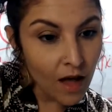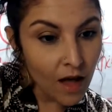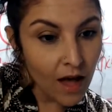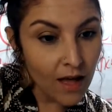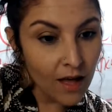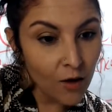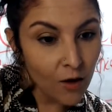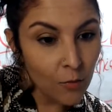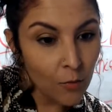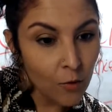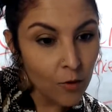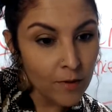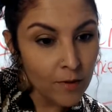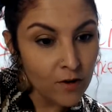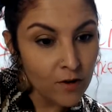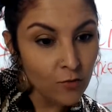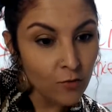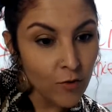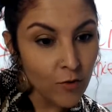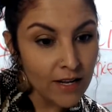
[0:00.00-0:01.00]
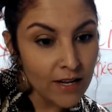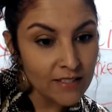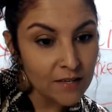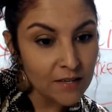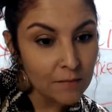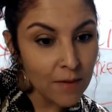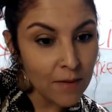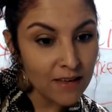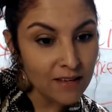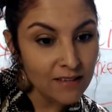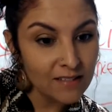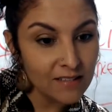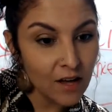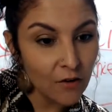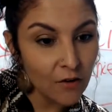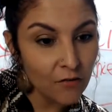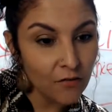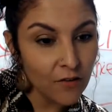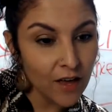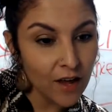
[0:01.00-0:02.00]
I help women ready to make
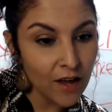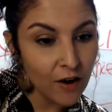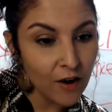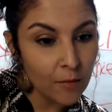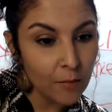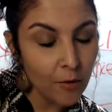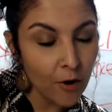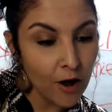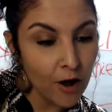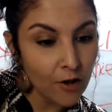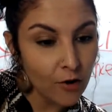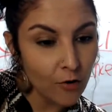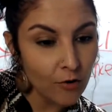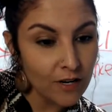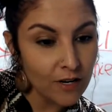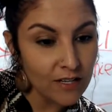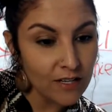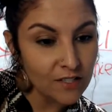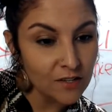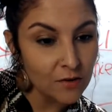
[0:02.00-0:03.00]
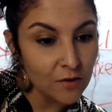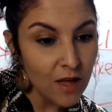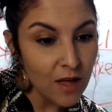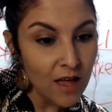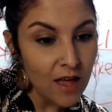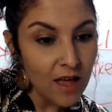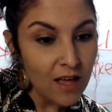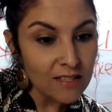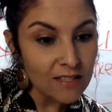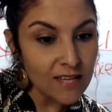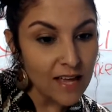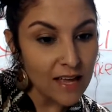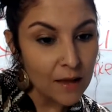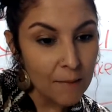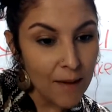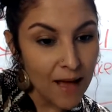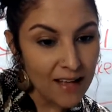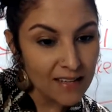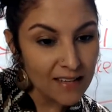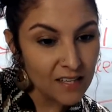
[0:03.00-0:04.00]
self-care a priority to
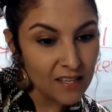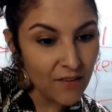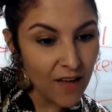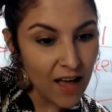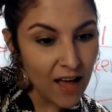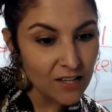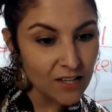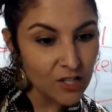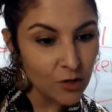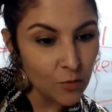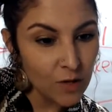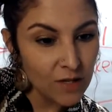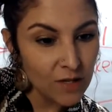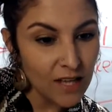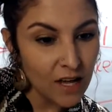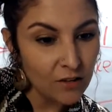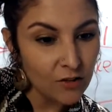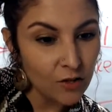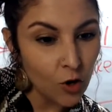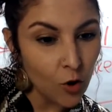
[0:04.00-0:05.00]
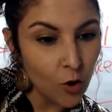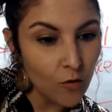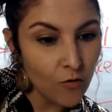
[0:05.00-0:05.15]
take massive action without the